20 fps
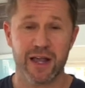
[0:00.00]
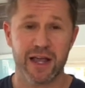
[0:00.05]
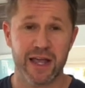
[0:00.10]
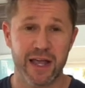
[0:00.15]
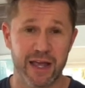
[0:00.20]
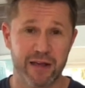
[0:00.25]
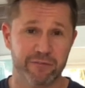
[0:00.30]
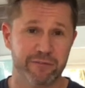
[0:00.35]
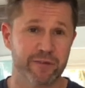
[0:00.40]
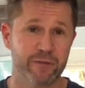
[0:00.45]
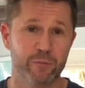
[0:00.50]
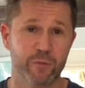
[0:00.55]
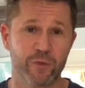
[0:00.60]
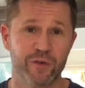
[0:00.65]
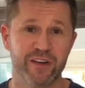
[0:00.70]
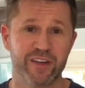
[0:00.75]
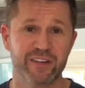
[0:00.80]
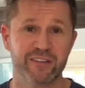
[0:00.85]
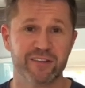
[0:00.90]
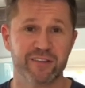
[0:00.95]
Every
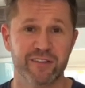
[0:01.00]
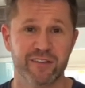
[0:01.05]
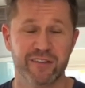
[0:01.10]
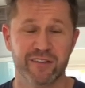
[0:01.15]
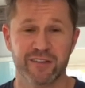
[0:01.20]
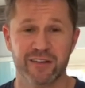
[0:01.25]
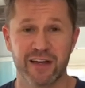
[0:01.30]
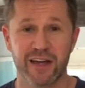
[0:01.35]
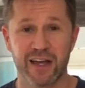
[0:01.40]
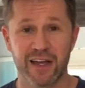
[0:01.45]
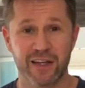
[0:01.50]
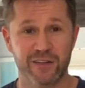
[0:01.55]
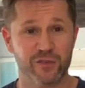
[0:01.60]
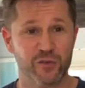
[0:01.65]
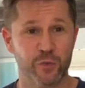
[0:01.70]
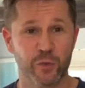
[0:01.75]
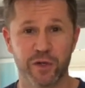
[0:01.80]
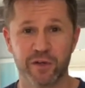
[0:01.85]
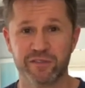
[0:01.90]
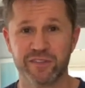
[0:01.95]
morning, I had
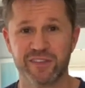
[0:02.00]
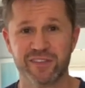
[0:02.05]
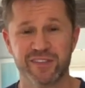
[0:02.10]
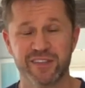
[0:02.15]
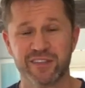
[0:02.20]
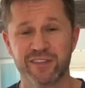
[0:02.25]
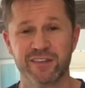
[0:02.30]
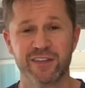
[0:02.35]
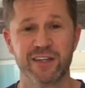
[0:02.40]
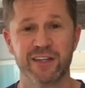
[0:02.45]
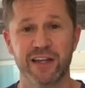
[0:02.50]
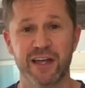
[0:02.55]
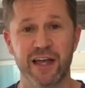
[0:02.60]
12 to 16